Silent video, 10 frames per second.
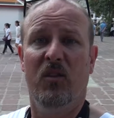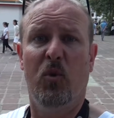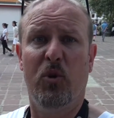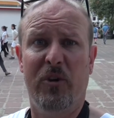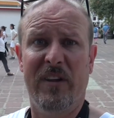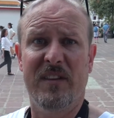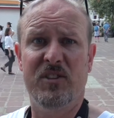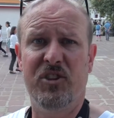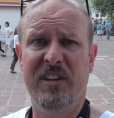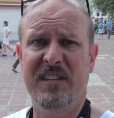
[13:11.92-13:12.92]
Water at these
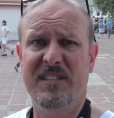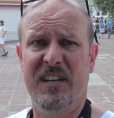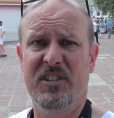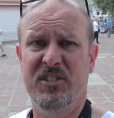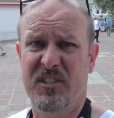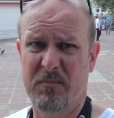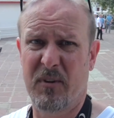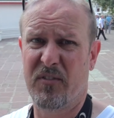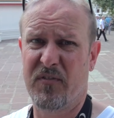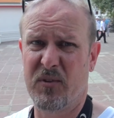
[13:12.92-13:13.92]
drinking stations is
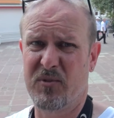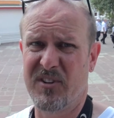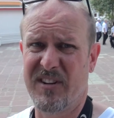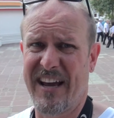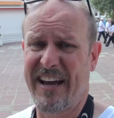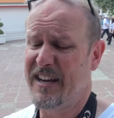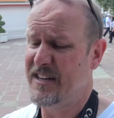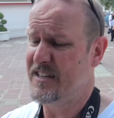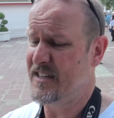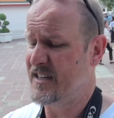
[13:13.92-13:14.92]
both filtered
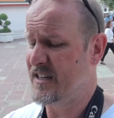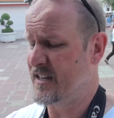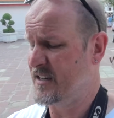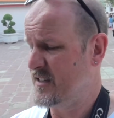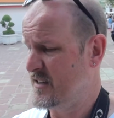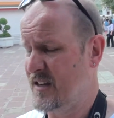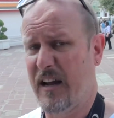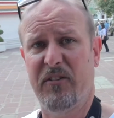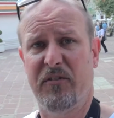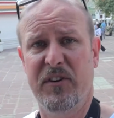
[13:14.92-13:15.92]

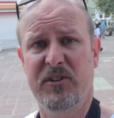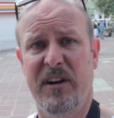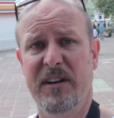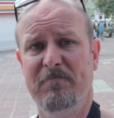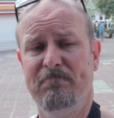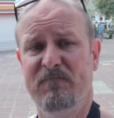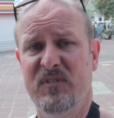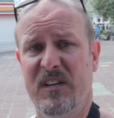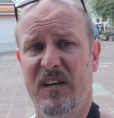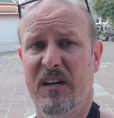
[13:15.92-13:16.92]
and refrigerated,
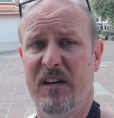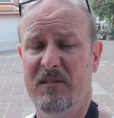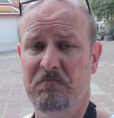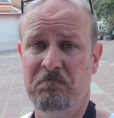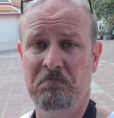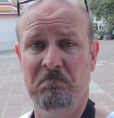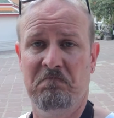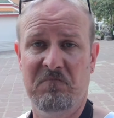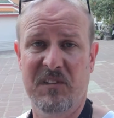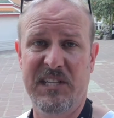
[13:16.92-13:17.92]
so
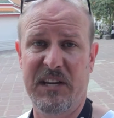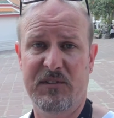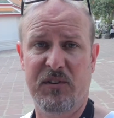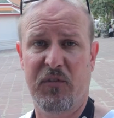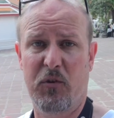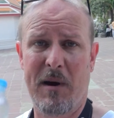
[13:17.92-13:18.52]
save some few